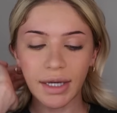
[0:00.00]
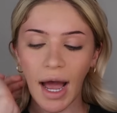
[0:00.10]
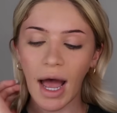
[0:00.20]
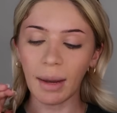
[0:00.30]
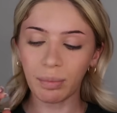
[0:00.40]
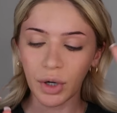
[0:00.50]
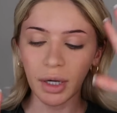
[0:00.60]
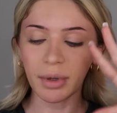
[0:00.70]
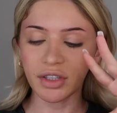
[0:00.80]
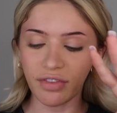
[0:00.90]
Yeah, I
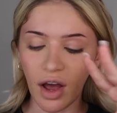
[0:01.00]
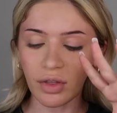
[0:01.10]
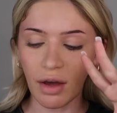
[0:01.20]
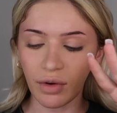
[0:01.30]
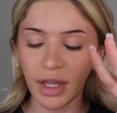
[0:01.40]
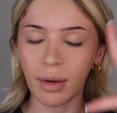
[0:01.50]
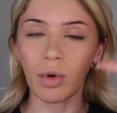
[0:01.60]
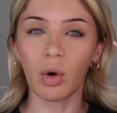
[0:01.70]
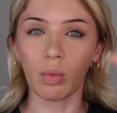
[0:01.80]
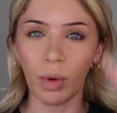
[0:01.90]
pretty much fell in love with
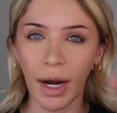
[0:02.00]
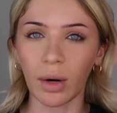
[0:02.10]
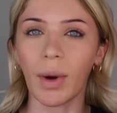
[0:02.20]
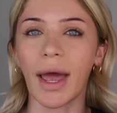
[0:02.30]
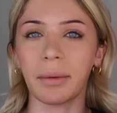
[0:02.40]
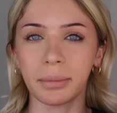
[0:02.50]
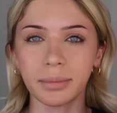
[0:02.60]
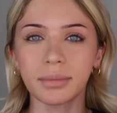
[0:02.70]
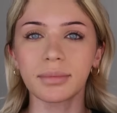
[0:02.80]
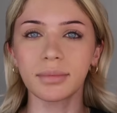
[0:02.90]
him right away.
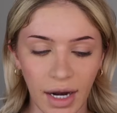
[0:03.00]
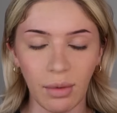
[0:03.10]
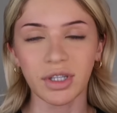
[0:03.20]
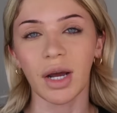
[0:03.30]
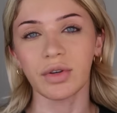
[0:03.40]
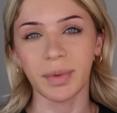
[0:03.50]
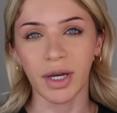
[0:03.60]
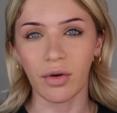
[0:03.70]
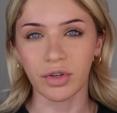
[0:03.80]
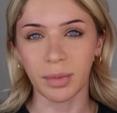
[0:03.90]
And I wish I was
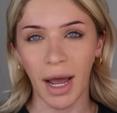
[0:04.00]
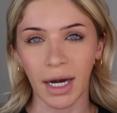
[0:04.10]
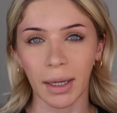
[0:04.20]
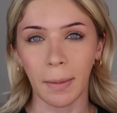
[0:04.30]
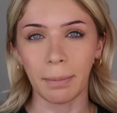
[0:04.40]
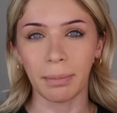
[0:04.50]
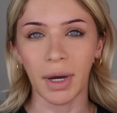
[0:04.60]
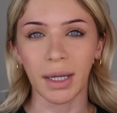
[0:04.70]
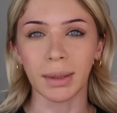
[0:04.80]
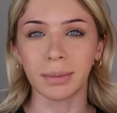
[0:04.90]
being overdramatic,
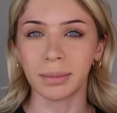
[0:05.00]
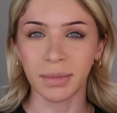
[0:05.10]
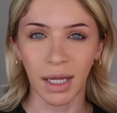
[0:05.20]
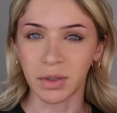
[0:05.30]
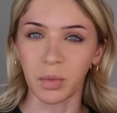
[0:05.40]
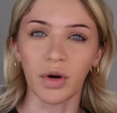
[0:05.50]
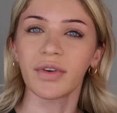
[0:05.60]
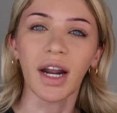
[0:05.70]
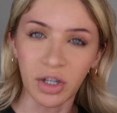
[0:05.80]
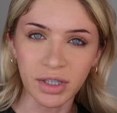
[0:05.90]
but that's more of
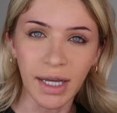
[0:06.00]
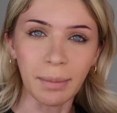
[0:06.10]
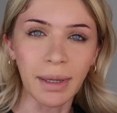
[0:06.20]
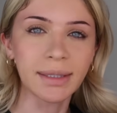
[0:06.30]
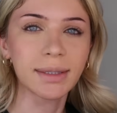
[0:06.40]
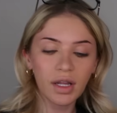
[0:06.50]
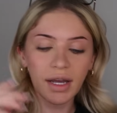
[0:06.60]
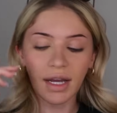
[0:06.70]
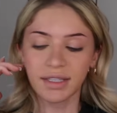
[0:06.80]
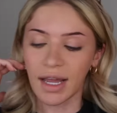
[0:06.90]
an understatement. So
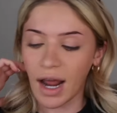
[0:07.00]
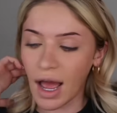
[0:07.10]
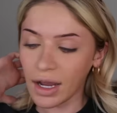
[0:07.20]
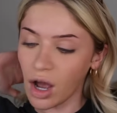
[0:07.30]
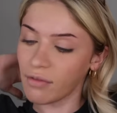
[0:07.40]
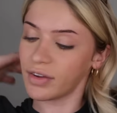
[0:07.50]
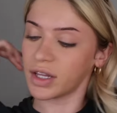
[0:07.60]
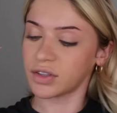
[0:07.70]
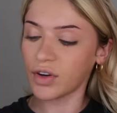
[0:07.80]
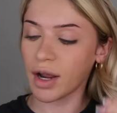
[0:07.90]
like I said, I caught
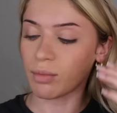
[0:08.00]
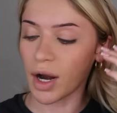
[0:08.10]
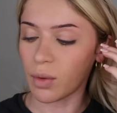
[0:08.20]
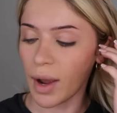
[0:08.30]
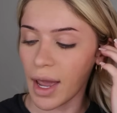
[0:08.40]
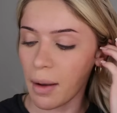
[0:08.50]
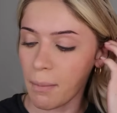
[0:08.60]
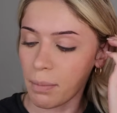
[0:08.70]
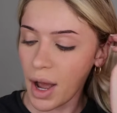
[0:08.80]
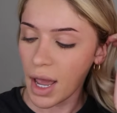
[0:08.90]
feelings for him right away,
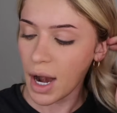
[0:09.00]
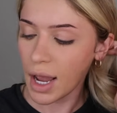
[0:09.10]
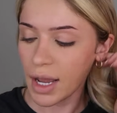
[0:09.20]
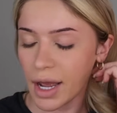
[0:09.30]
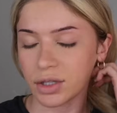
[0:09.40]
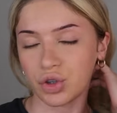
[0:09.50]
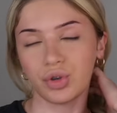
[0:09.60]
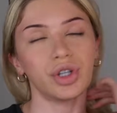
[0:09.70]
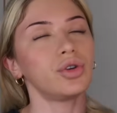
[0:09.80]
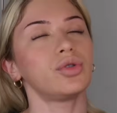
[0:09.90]
but I had to
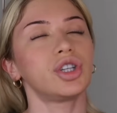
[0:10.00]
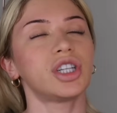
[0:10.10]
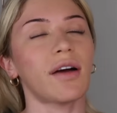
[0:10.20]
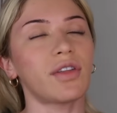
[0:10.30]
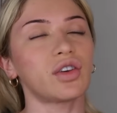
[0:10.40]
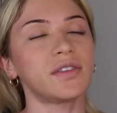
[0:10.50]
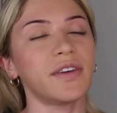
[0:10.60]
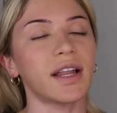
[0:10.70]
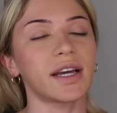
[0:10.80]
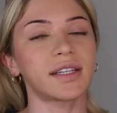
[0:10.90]
soon shove those
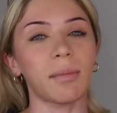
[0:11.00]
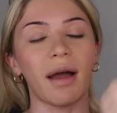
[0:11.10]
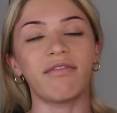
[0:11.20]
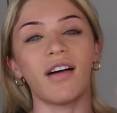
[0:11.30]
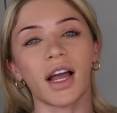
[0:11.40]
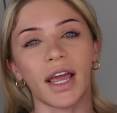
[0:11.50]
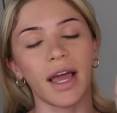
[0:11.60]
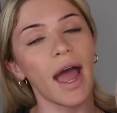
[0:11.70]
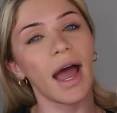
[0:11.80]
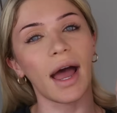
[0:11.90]
feelings up my fucking ass